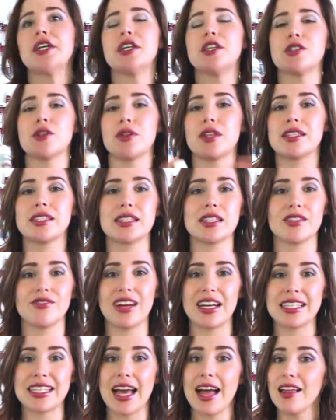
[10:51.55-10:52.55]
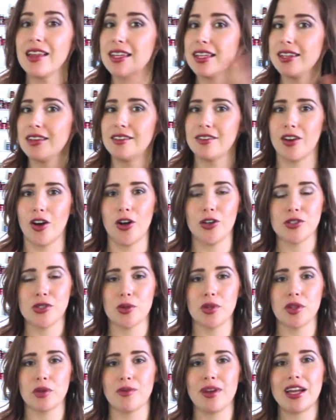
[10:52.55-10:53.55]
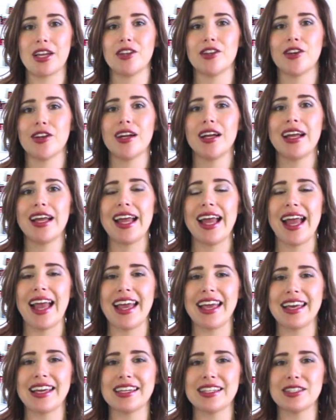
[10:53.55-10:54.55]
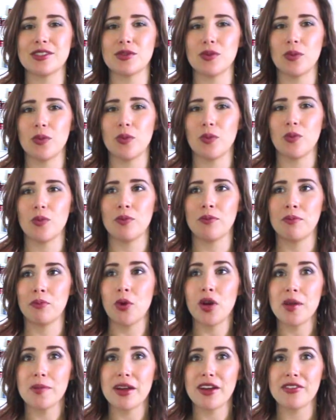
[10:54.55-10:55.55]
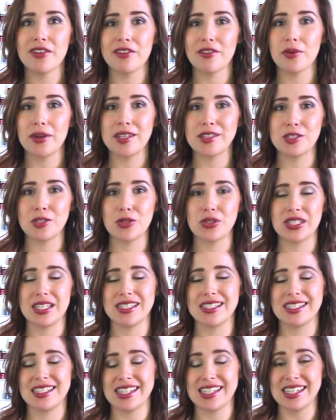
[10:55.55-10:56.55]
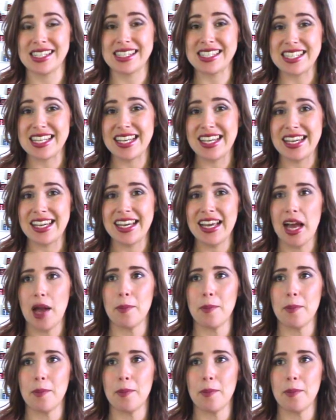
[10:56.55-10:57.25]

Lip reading: So this is the Vitality, also in the regular, and one of my favorite ways to use this is in a tea.